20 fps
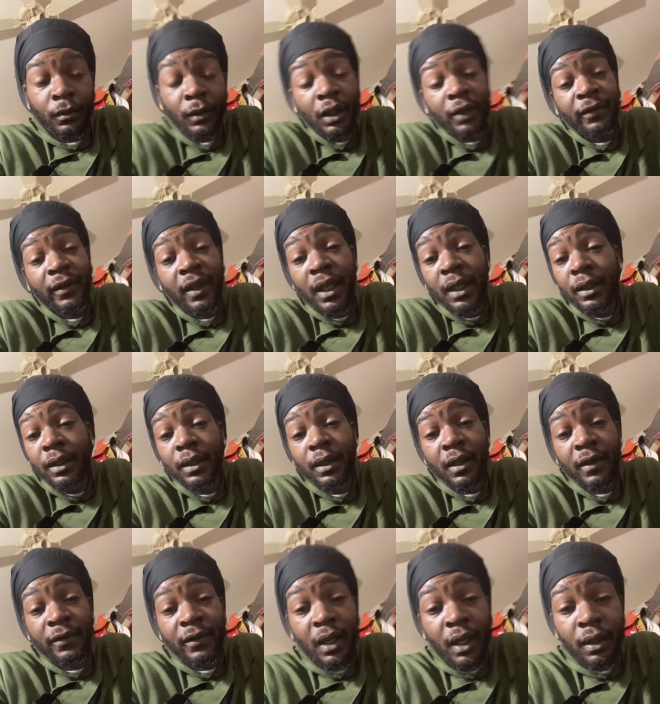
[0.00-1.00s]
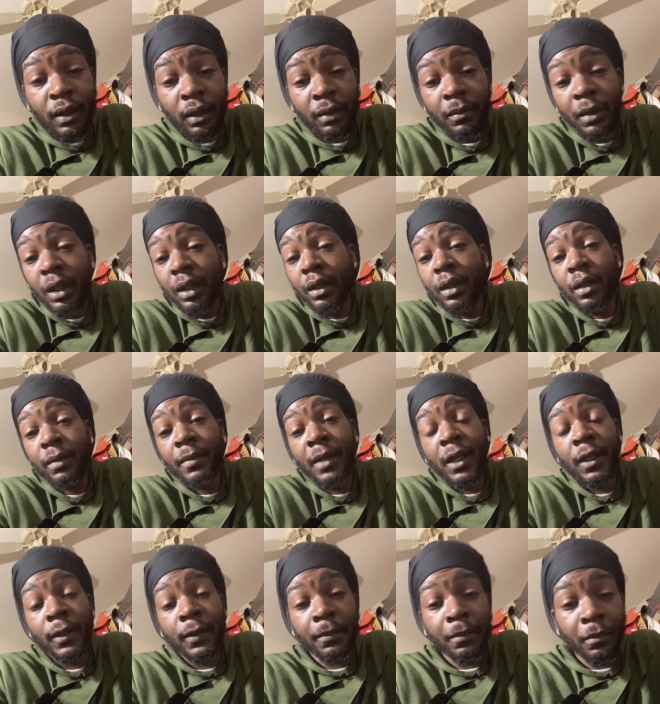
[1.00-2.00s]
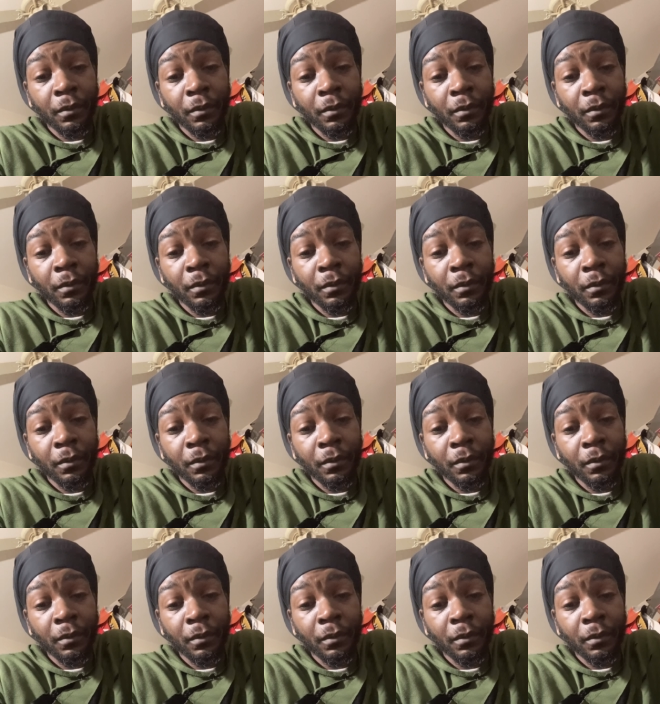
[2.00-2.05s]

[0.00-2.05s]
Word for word: Advice is advice. Money is money.